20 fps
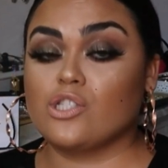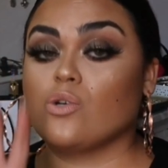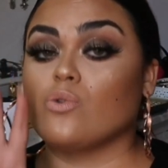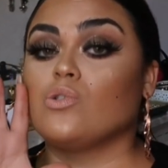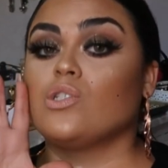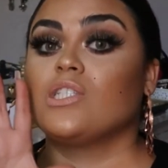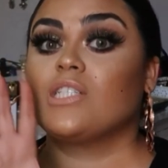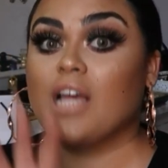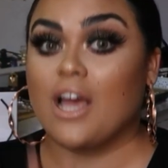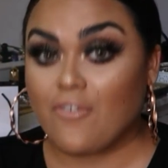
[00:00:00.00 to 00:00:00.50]

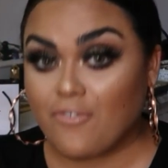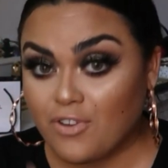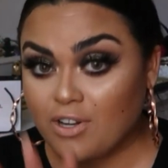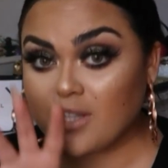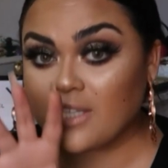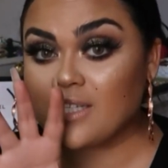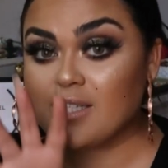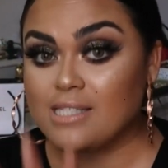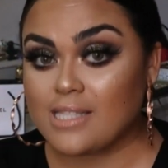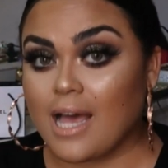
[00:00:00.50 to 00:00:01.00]
So
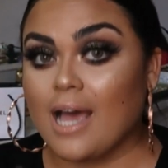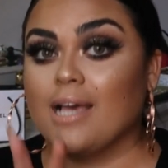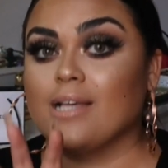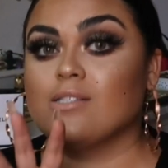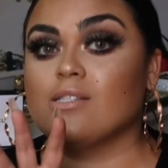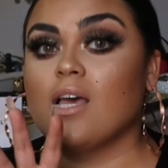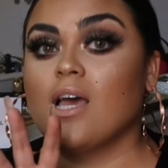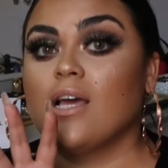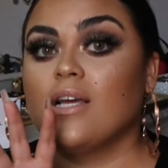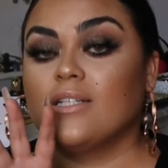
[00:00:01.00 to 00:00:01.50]
definitely
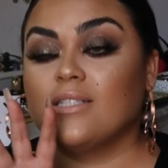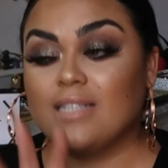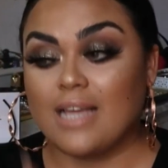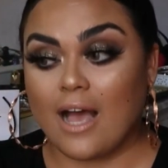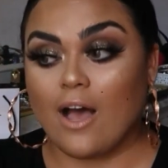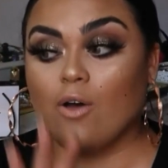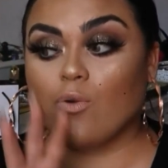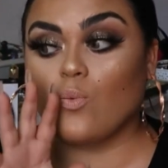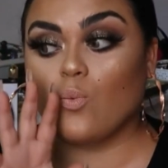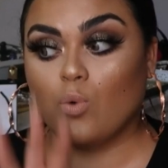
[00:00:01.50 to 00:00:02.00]
size
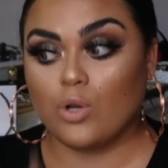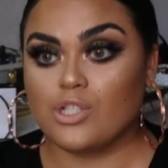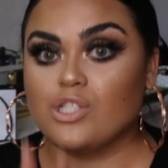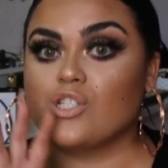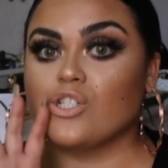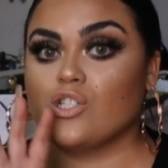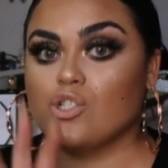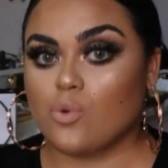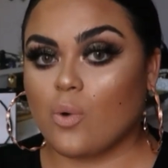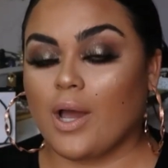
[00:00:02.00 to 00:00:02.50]
down
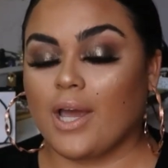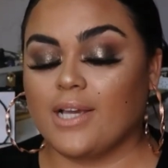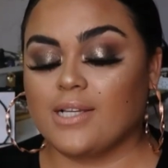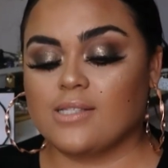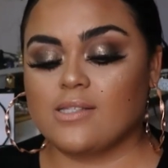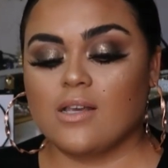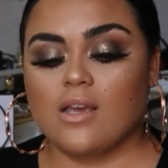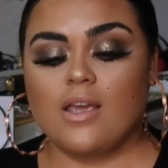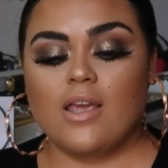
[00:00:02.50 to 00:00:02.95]
once or twice